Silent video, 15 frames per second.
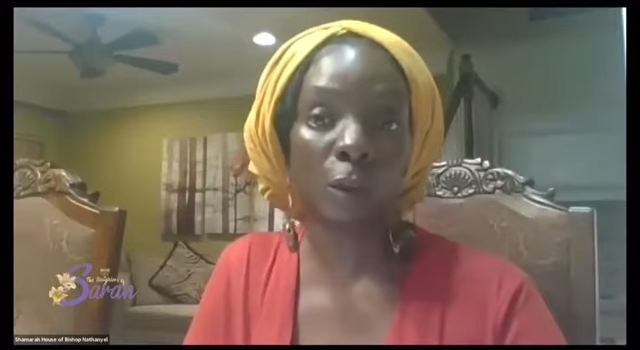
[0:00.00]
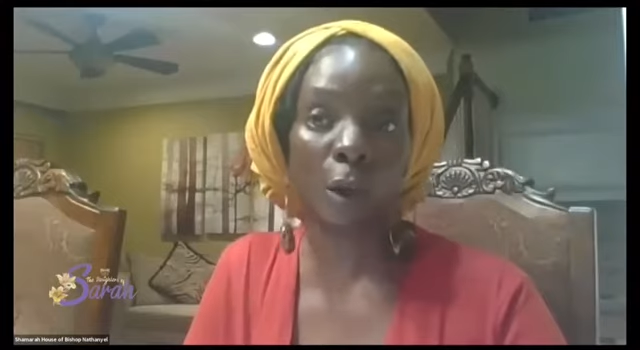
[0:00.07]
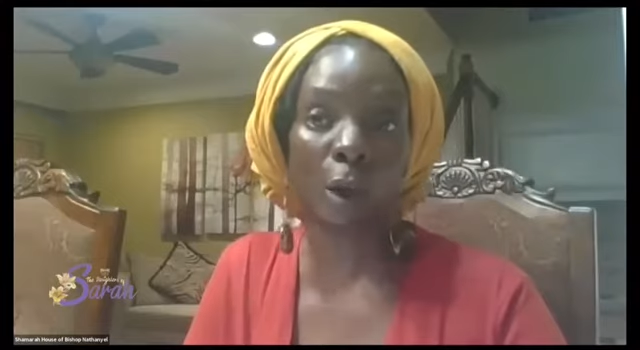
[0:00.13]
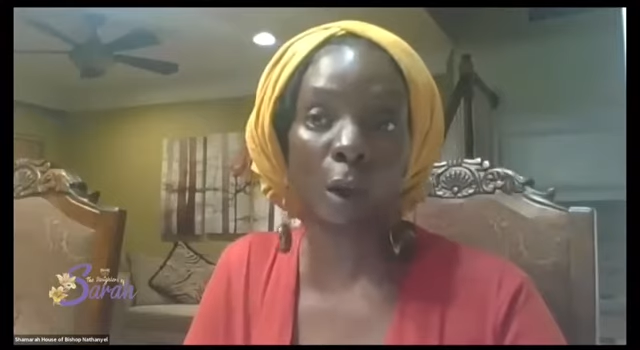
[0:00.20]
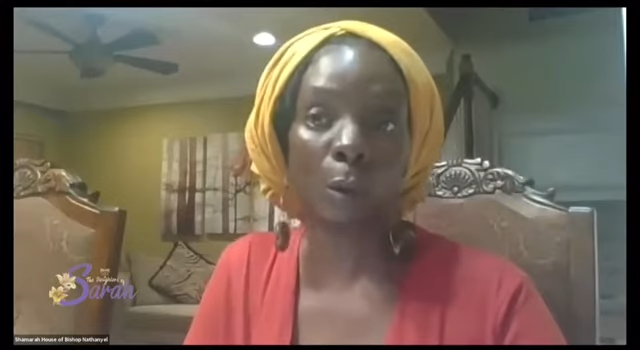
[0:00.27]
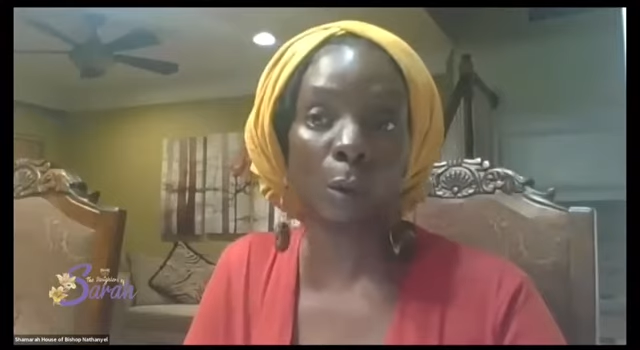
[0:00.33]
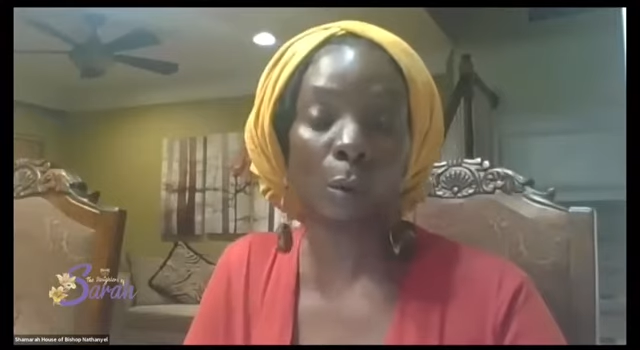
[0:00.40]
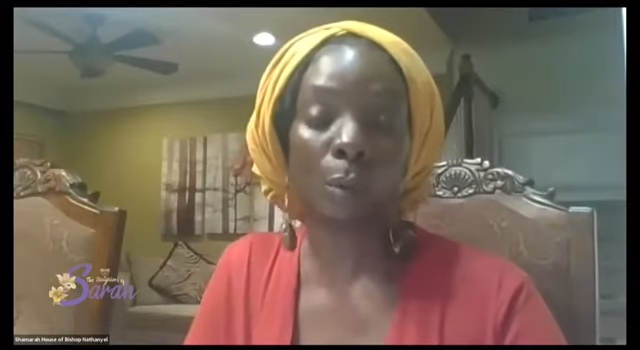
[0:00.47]

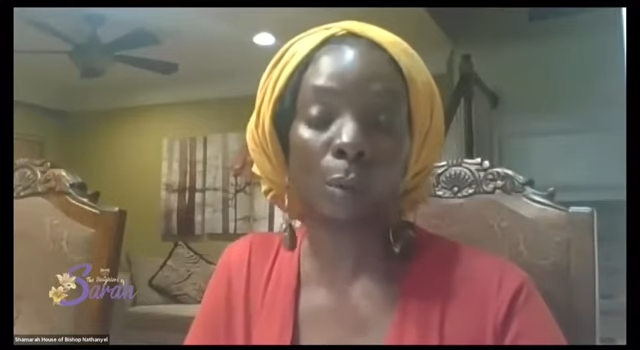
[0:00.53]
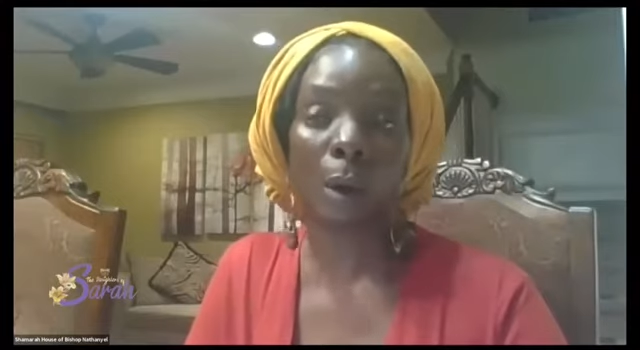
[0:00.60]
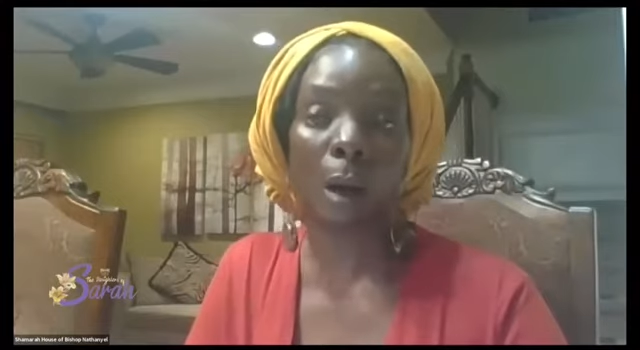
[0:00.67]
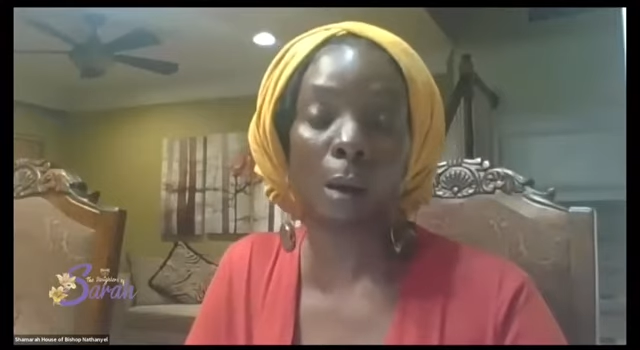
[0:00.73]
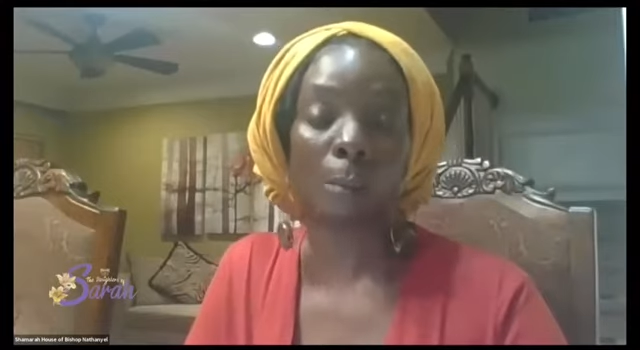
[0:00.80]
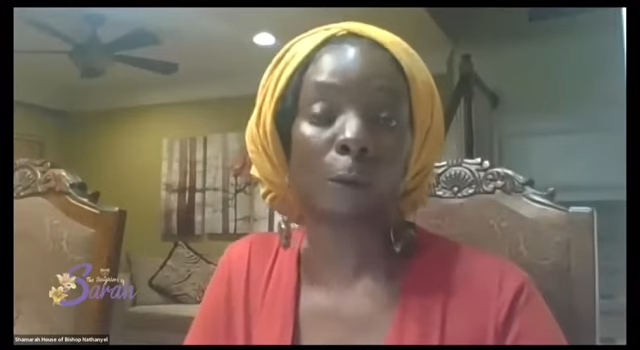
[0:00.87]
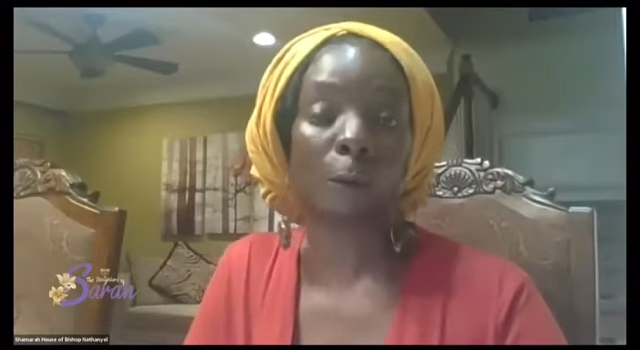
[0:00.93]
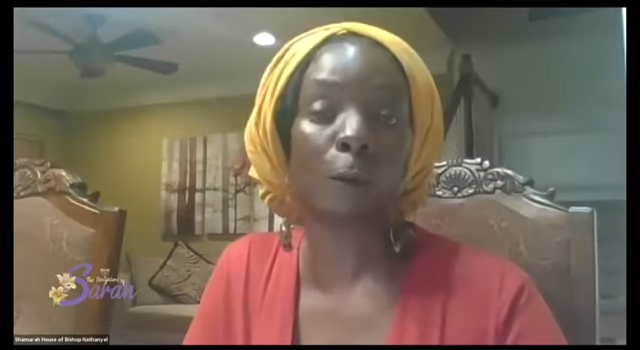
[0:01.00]
know,
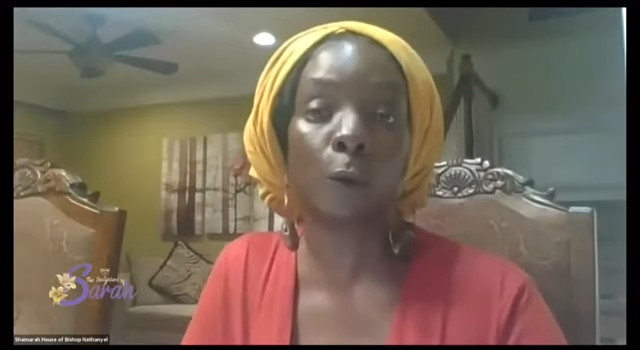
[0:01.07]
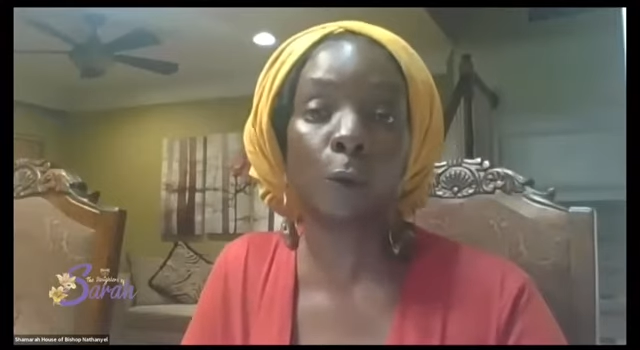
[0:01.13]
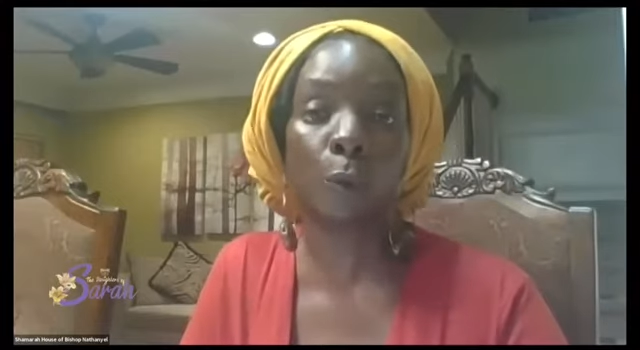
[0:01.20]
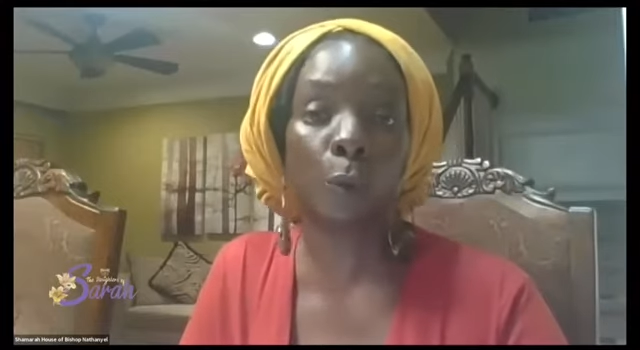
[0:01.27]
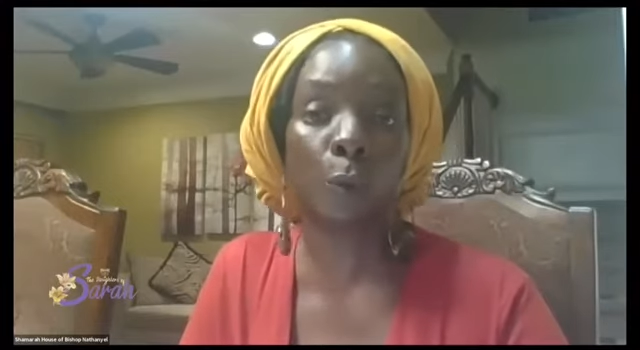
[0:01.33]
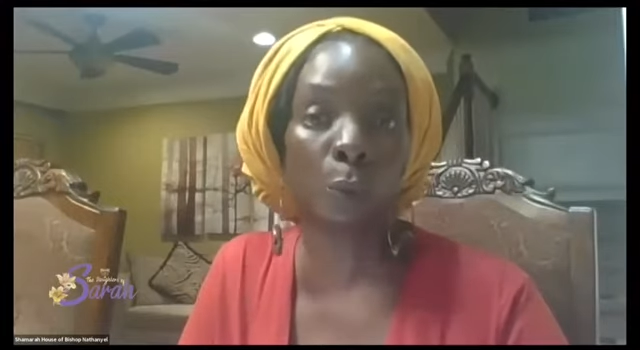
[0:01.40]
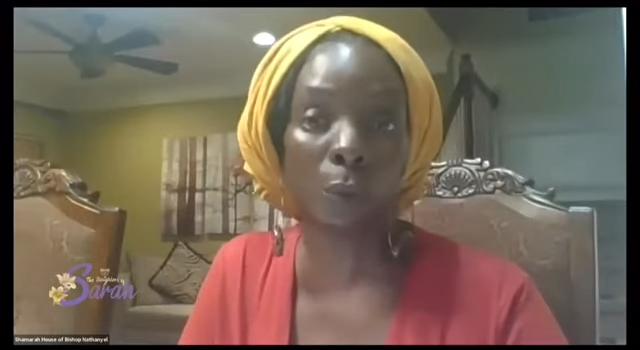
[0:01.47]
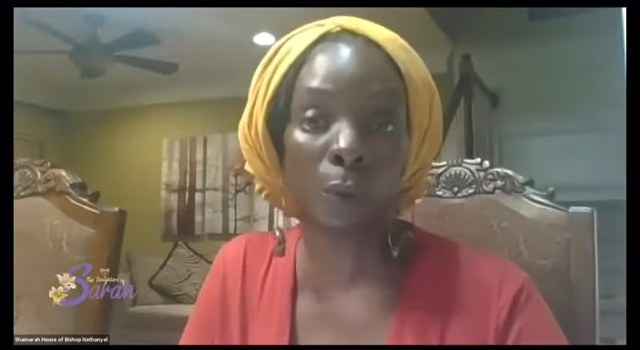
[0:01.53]
um,
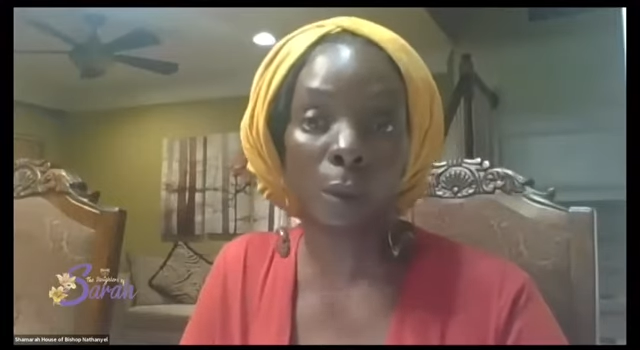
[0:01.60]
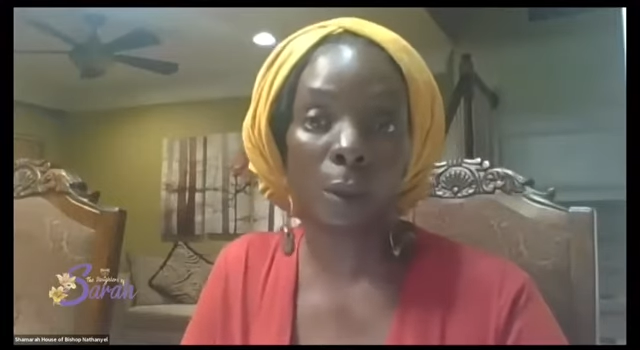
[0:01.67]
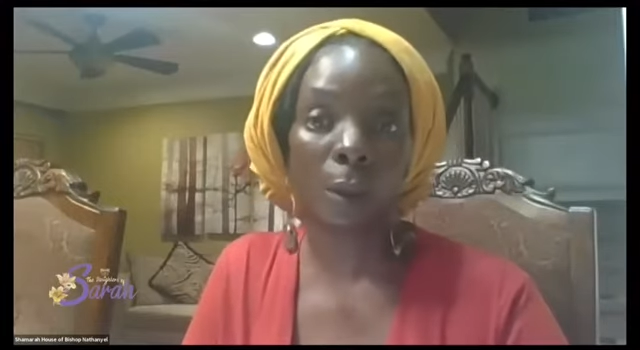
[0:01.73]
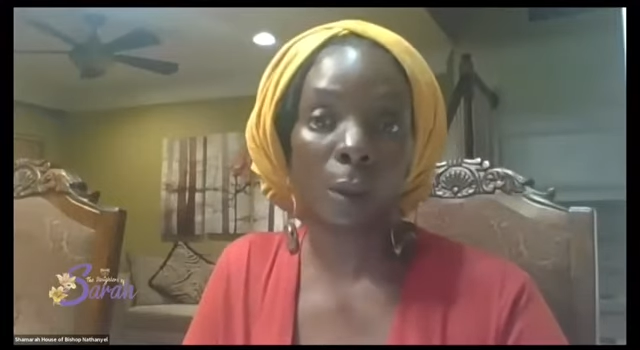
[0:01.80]
food,